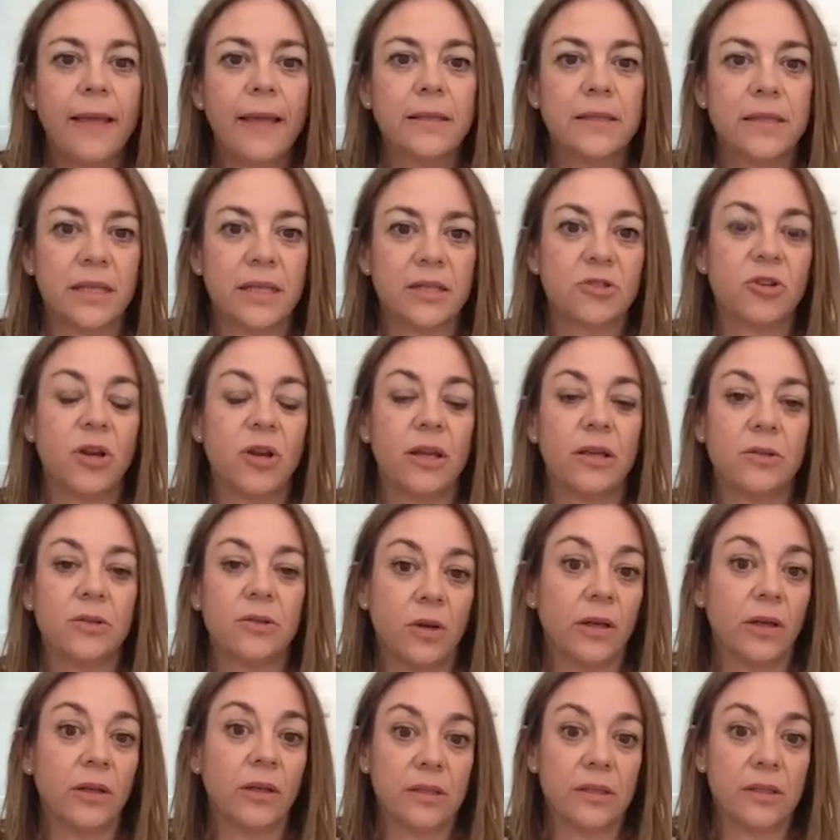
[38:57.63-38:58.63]
Just try
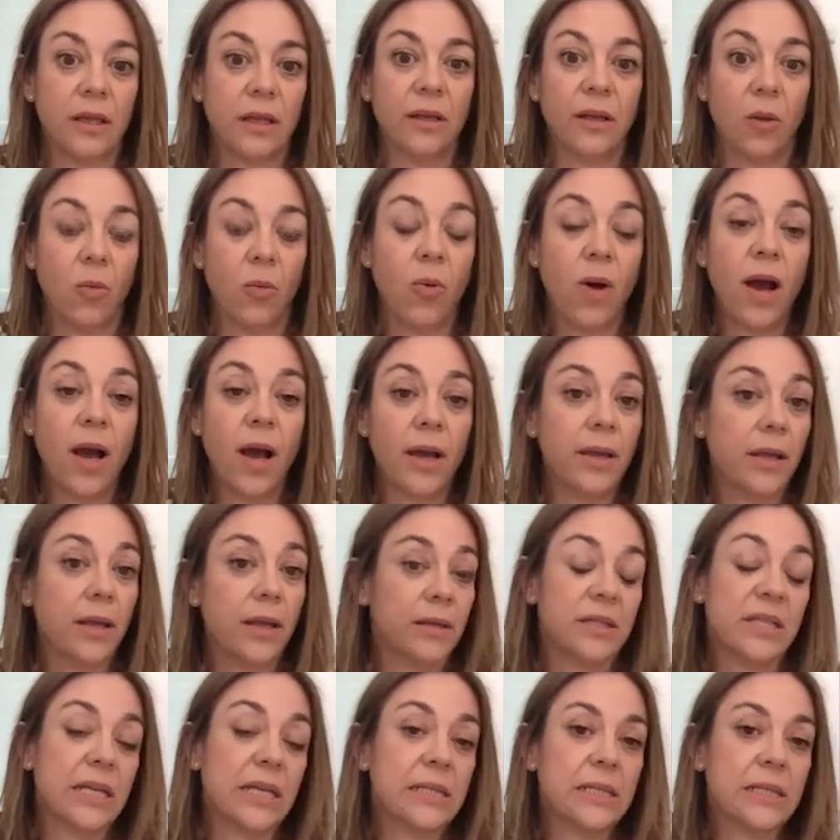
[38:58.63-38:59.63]
to understand the why
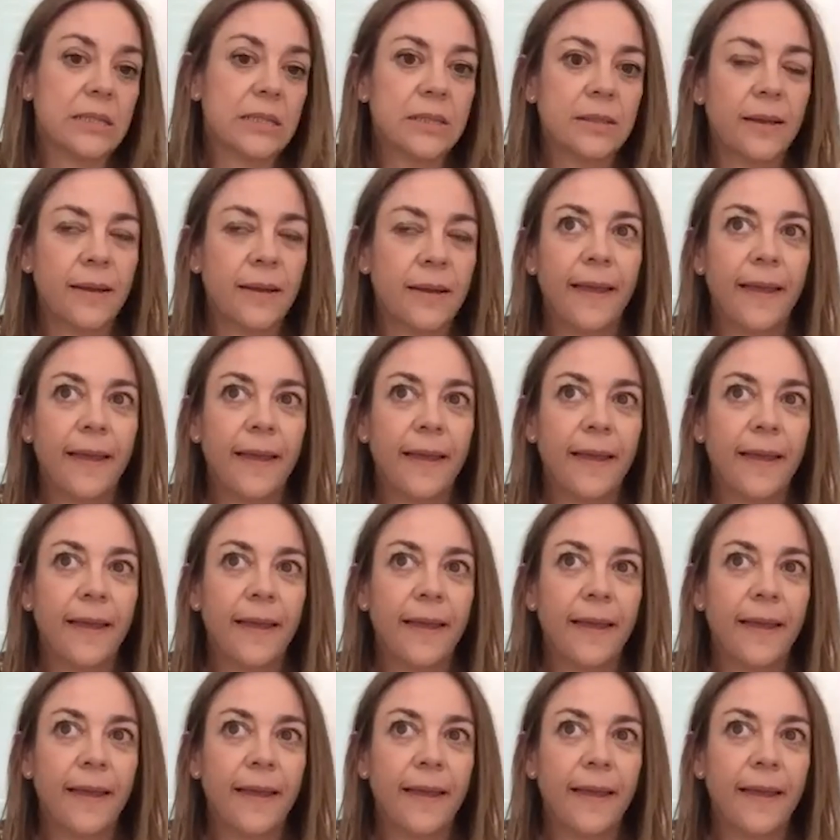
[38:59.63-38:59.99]
and just